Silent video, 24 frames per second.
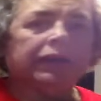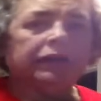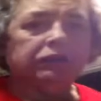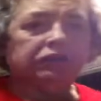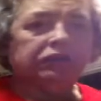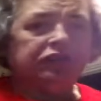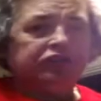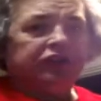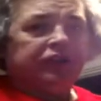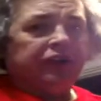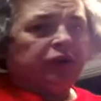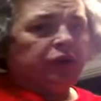name
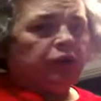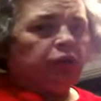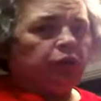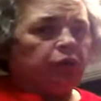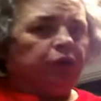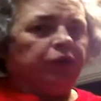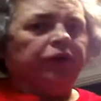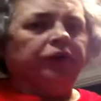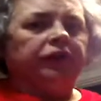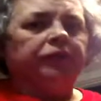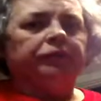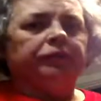is Janet
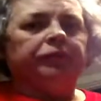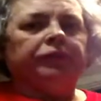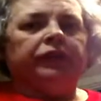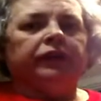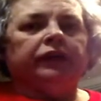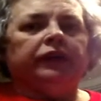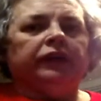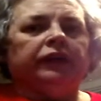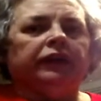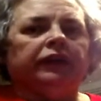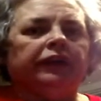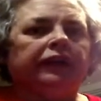Ward,
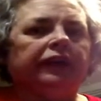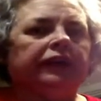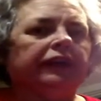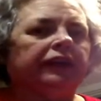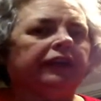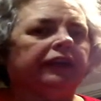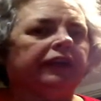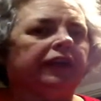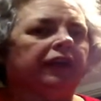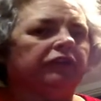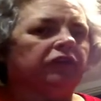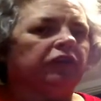
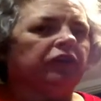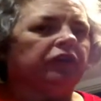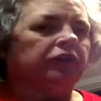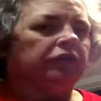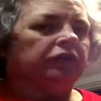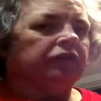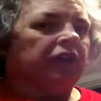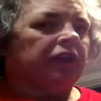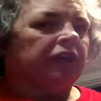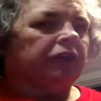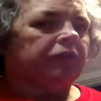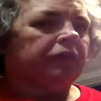and I've heard
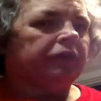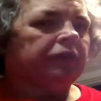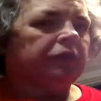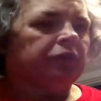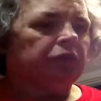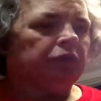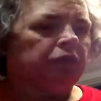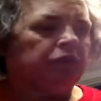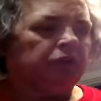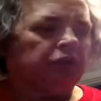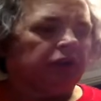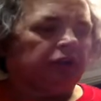of a lot of
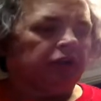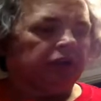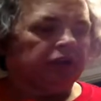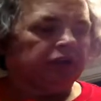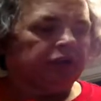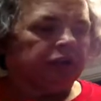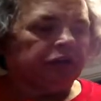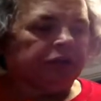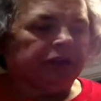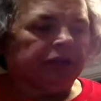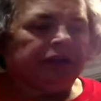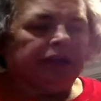people
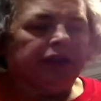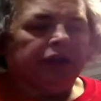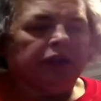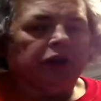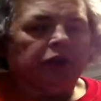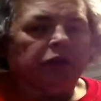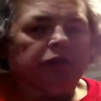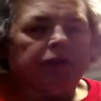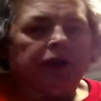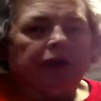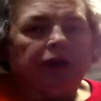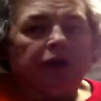complain
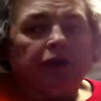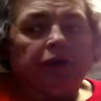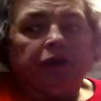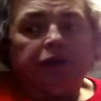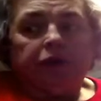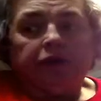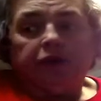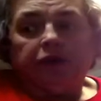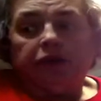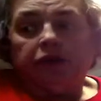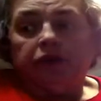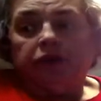
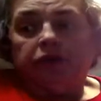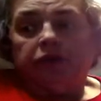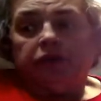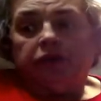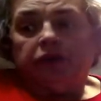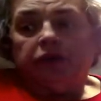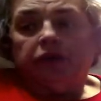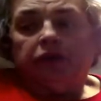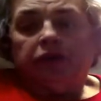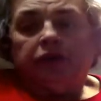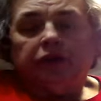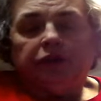about
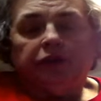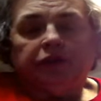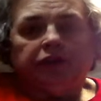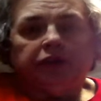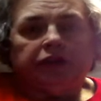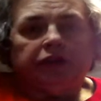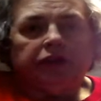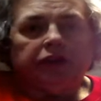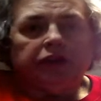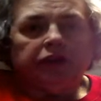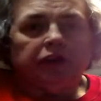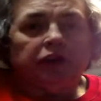
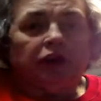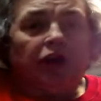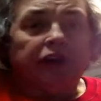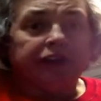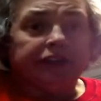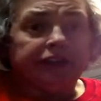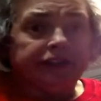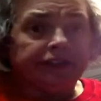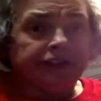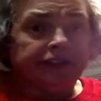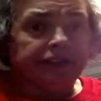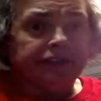the
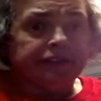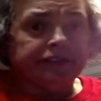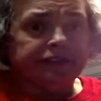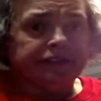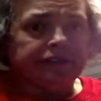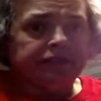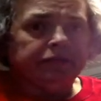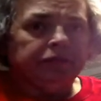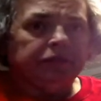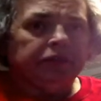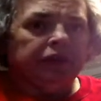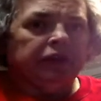cod
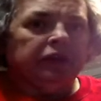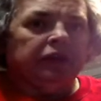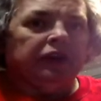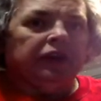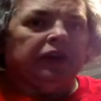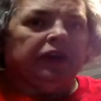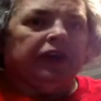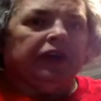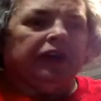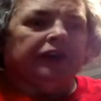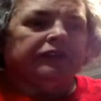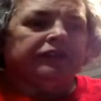cakes,
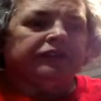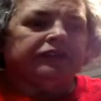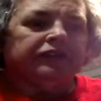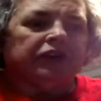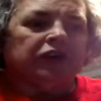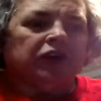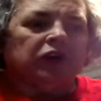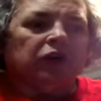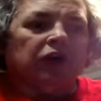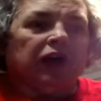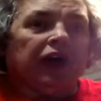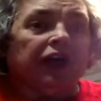and
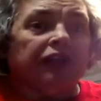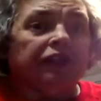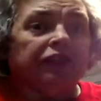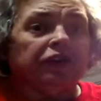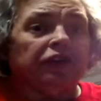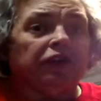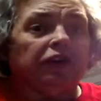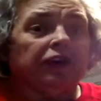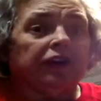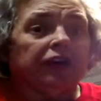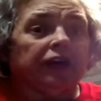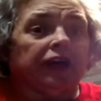so I
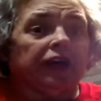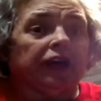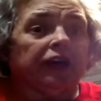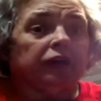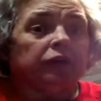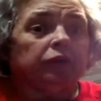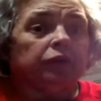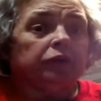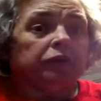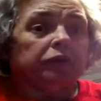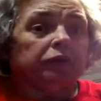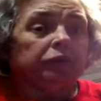thought
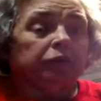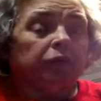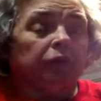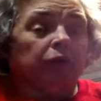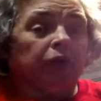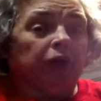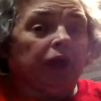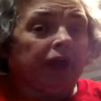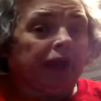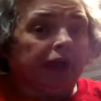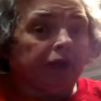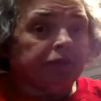I would
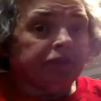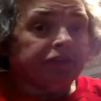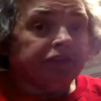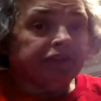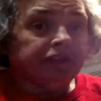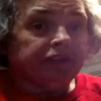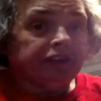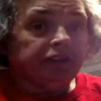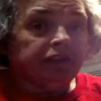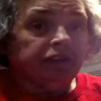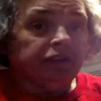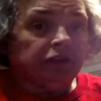
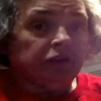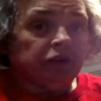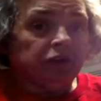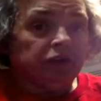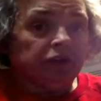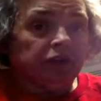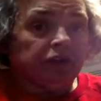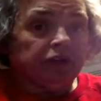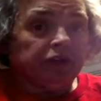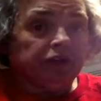perhaps give you